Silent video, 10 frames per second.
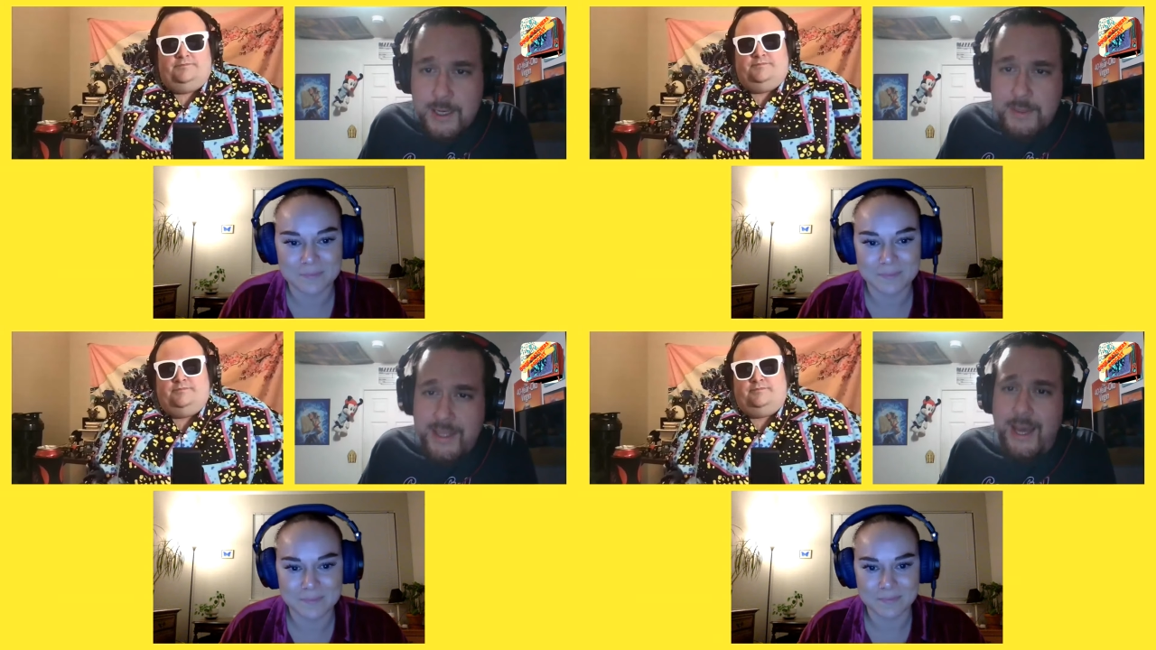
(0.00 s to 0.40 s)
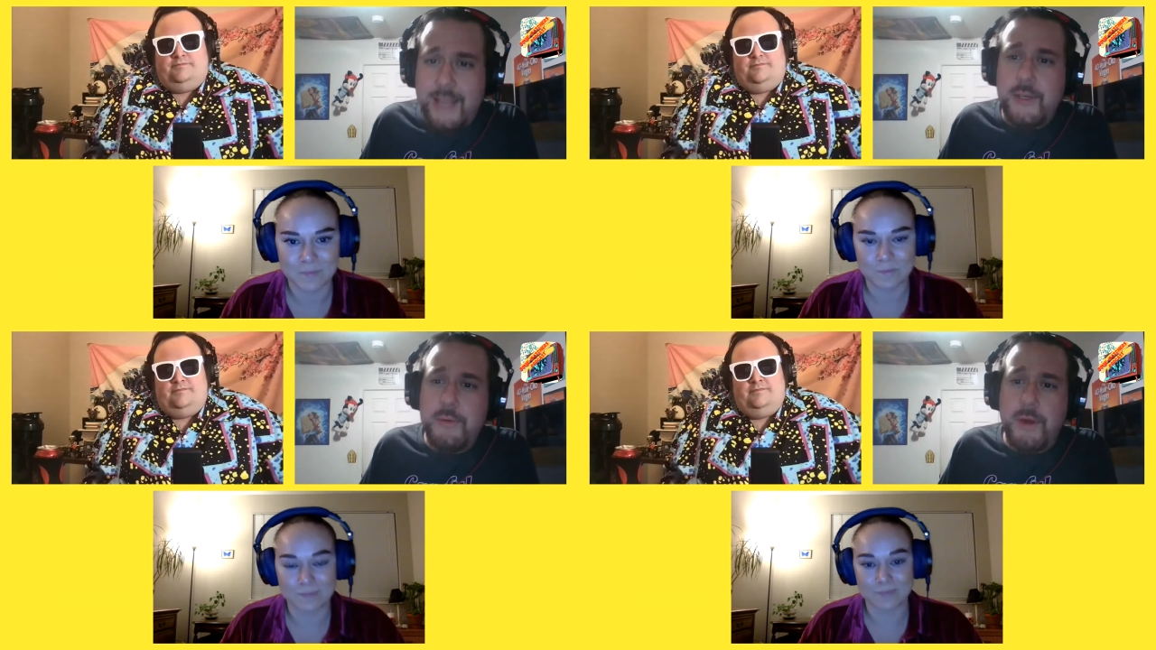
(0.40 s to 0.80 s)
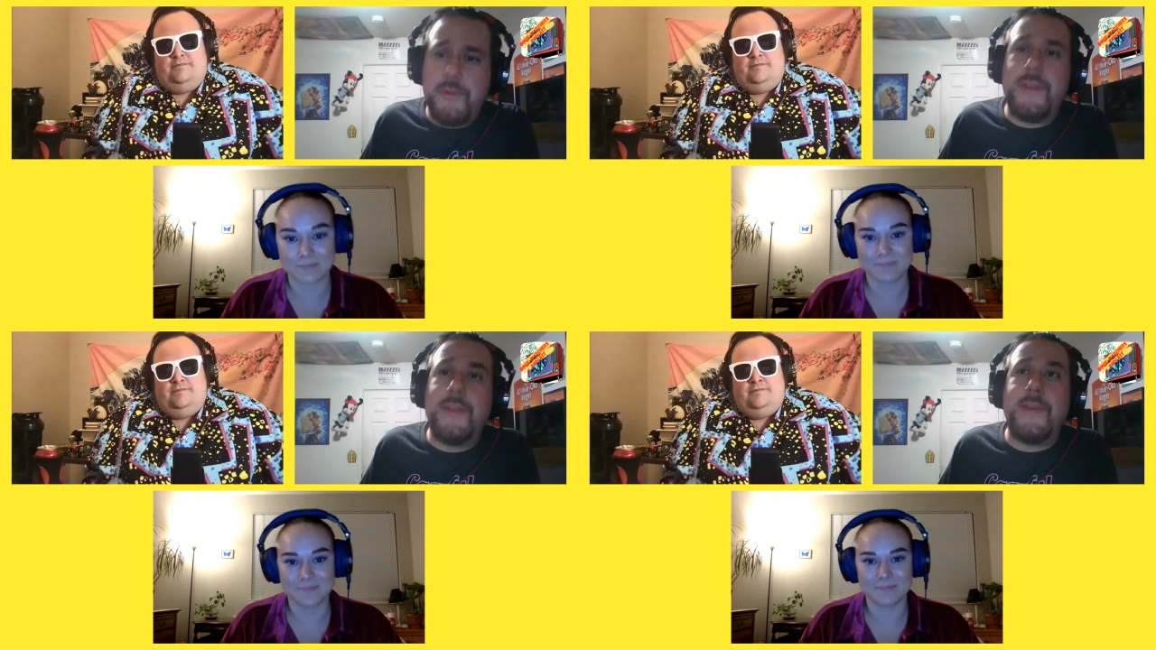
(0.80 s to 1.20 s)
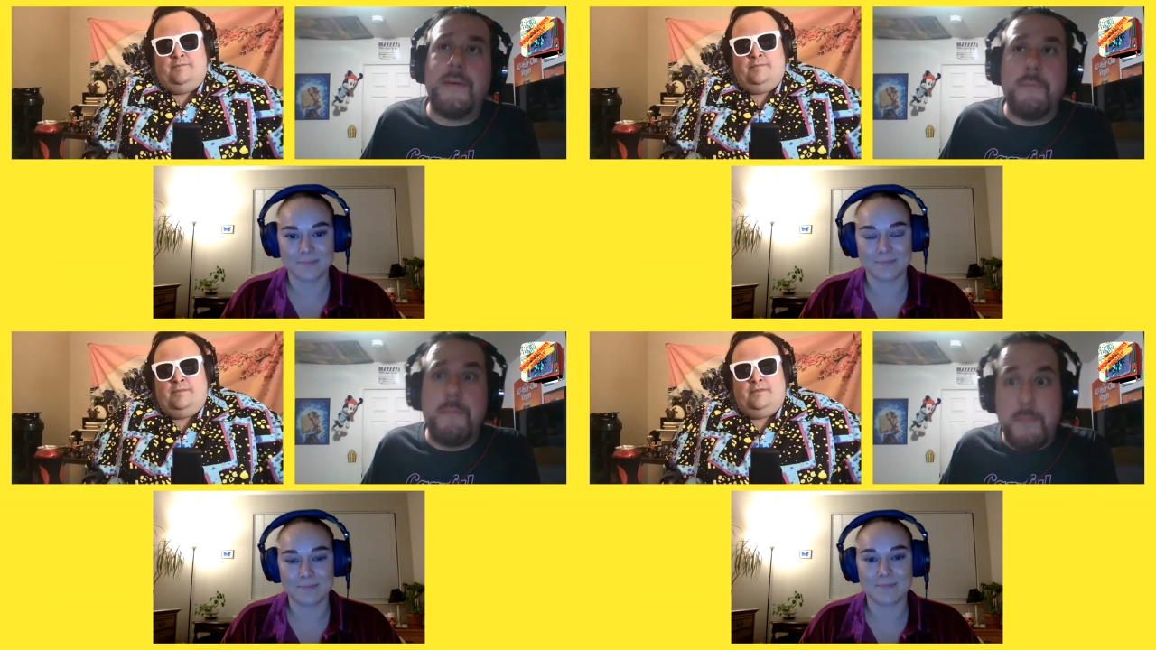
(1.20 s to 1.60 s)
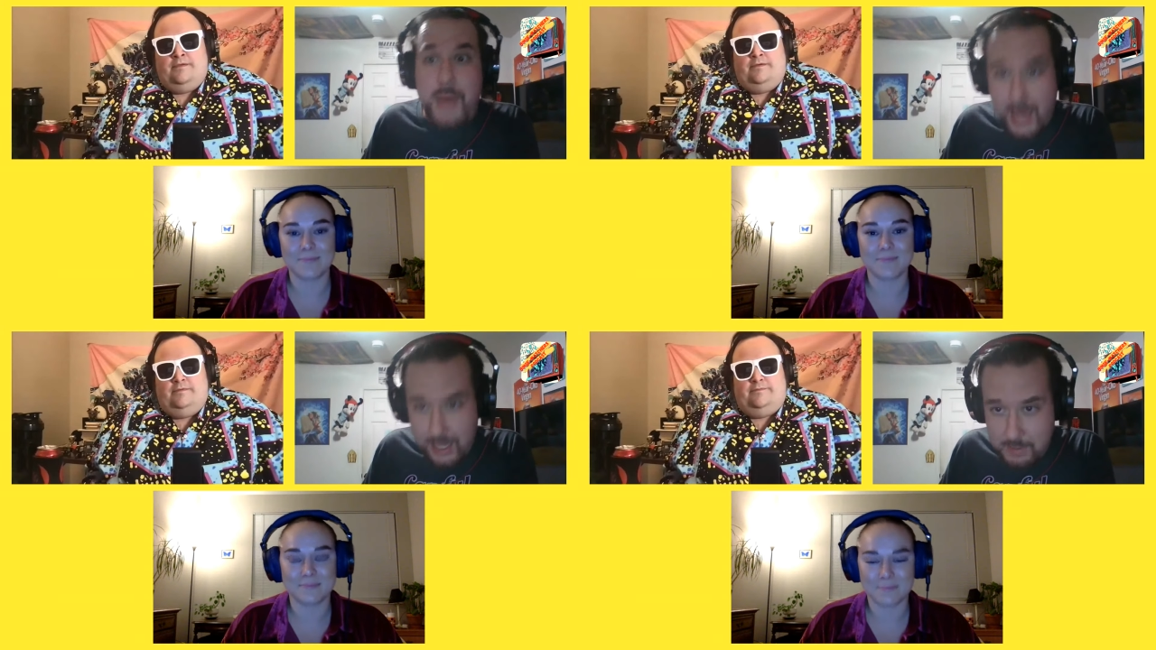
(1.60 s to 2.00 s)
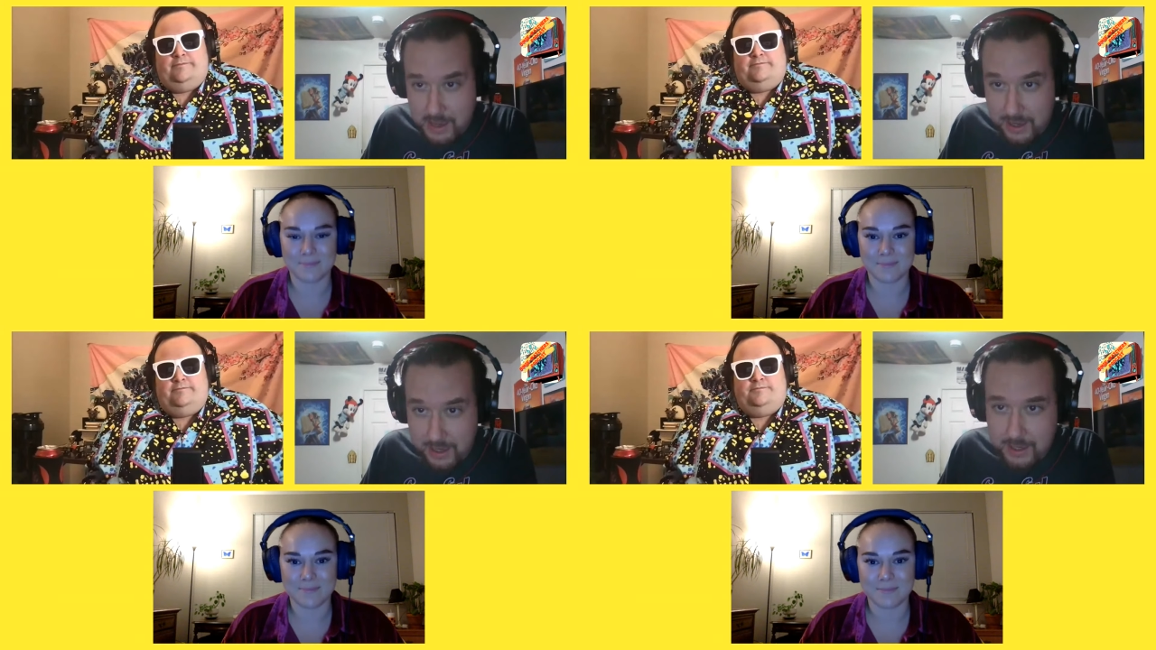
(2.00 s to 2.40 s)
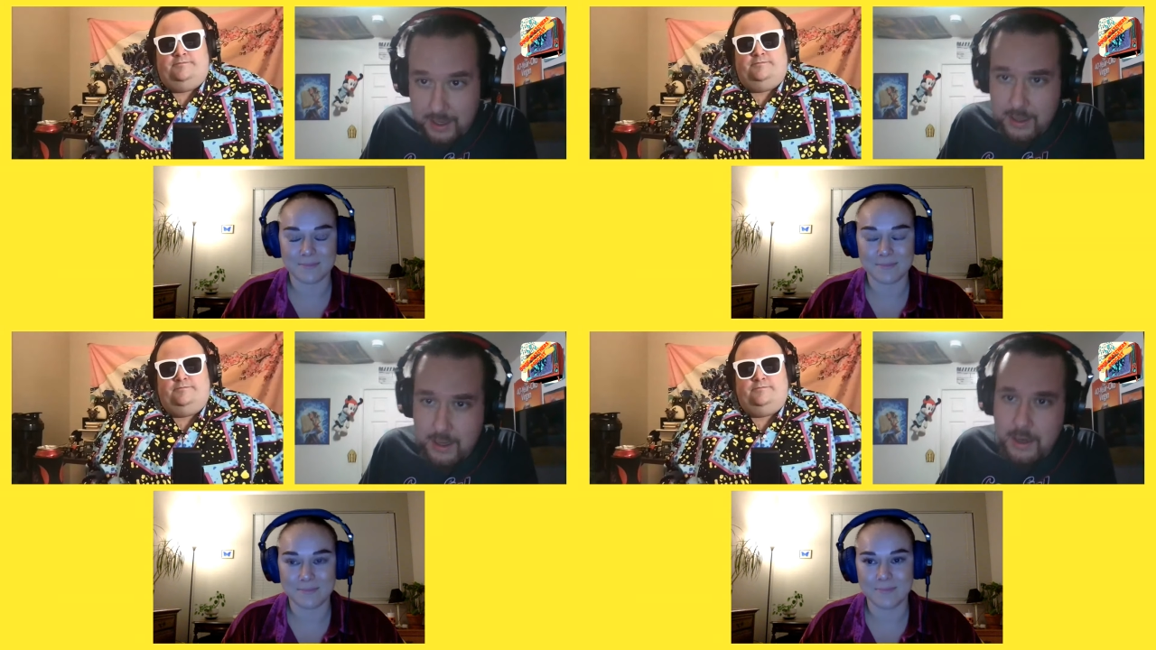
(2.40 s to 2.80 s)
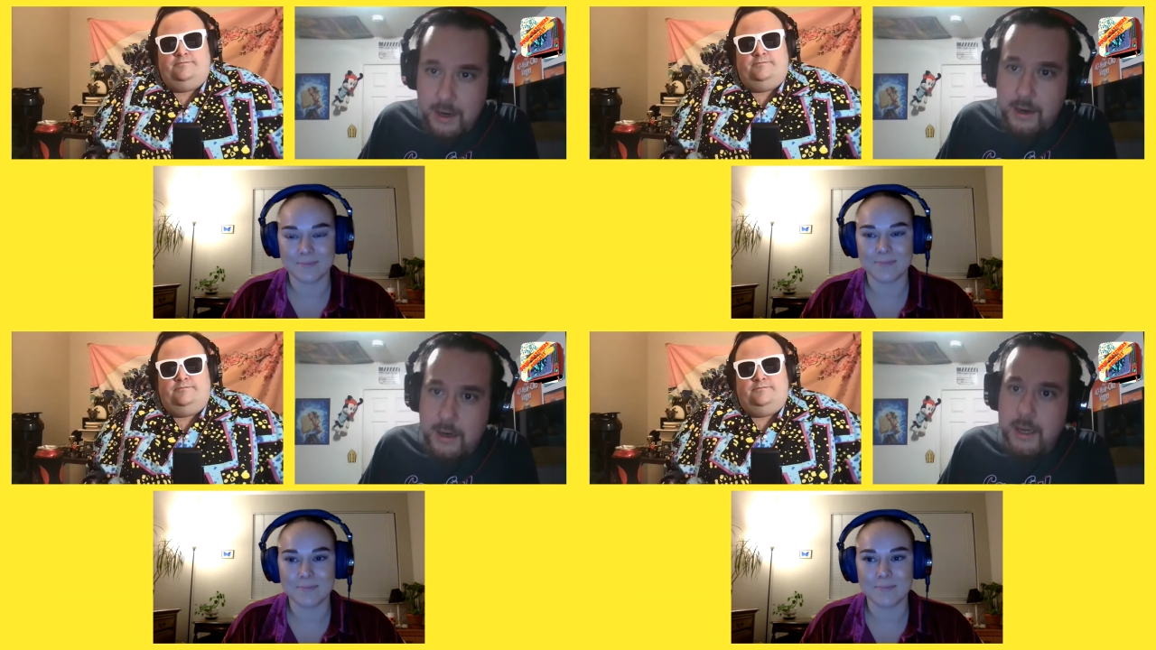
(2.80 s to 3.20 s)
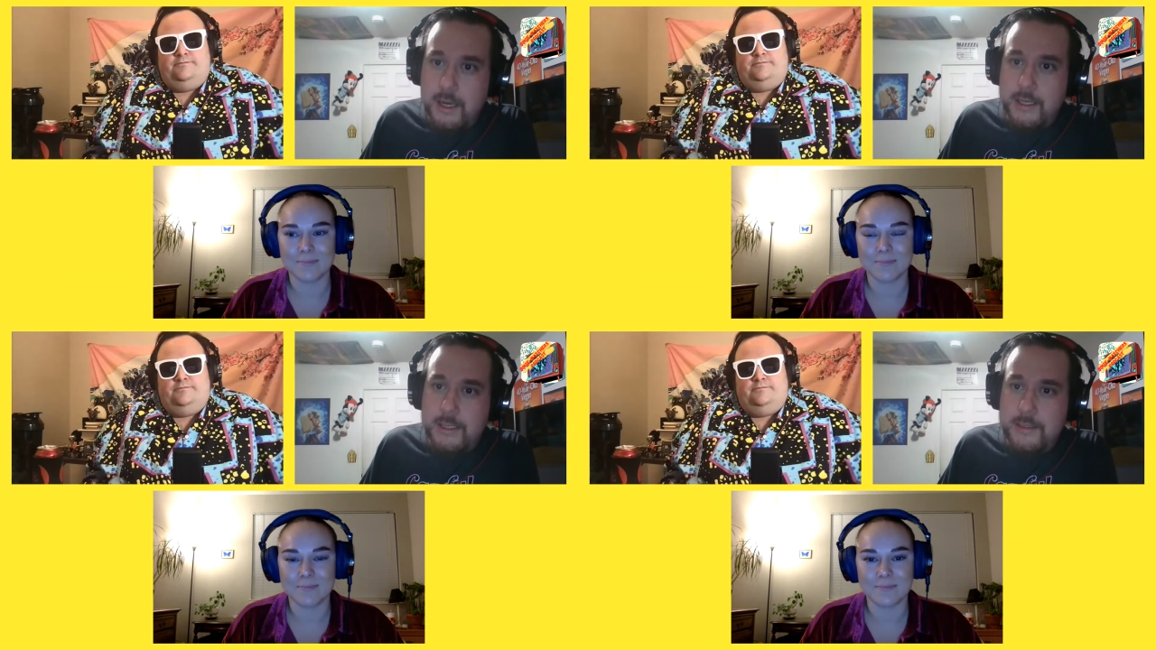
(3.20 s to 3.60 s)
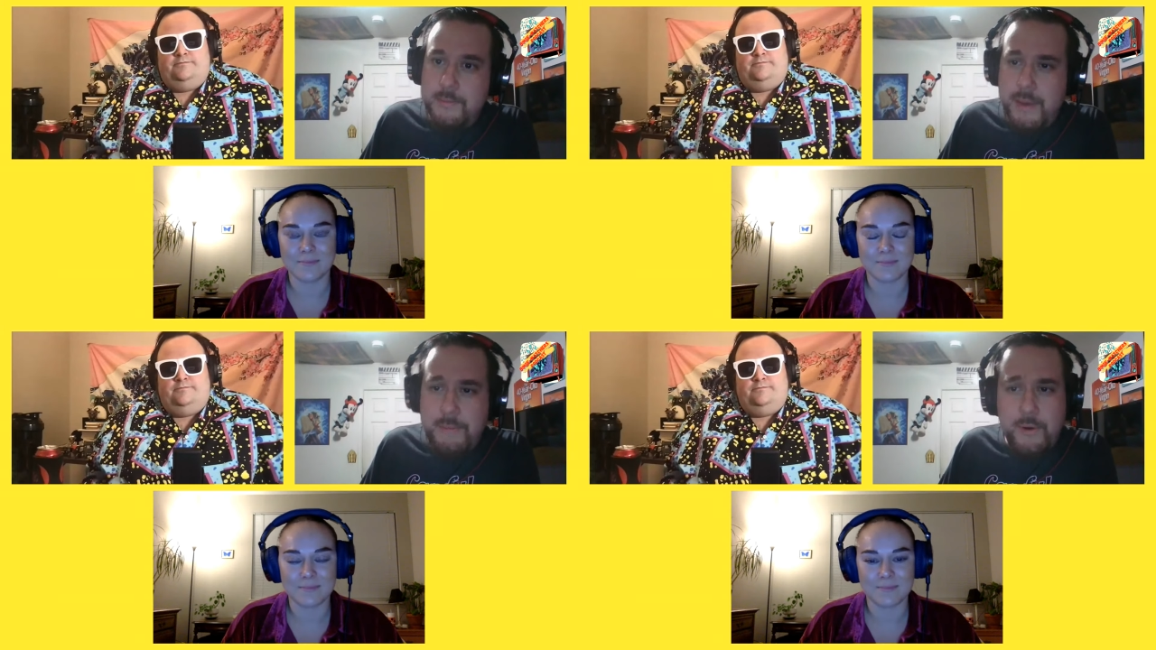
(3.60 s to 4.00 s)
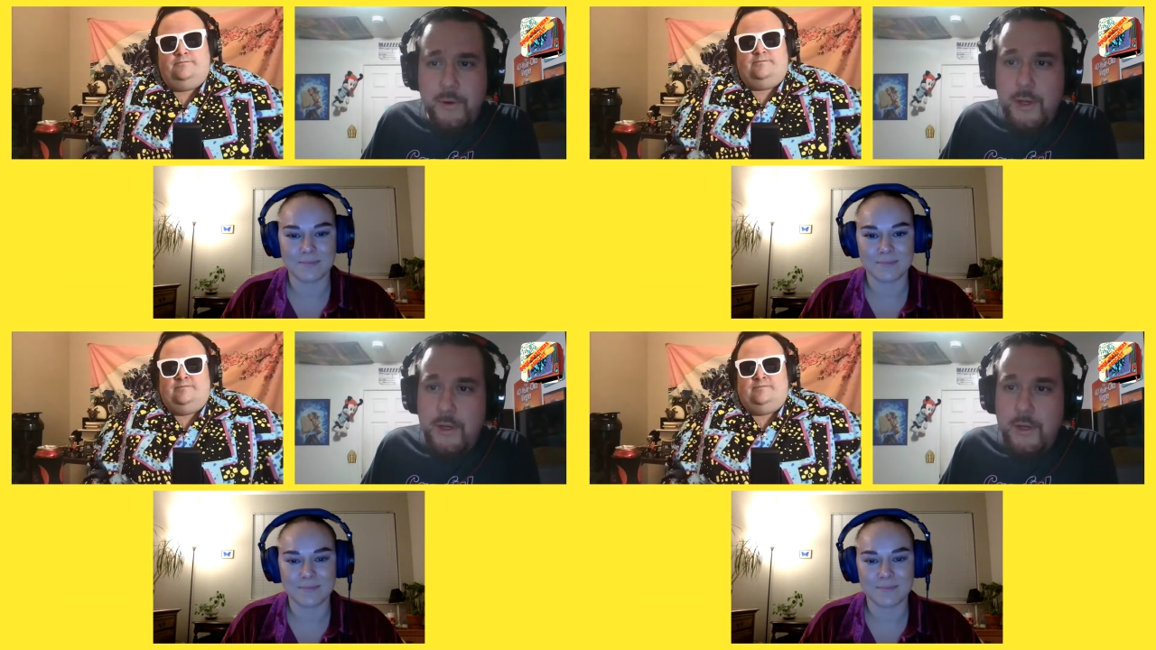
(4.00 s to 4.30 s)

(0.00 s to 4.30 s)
Speaker 1: but the guys who wrote the anime are uh, people who had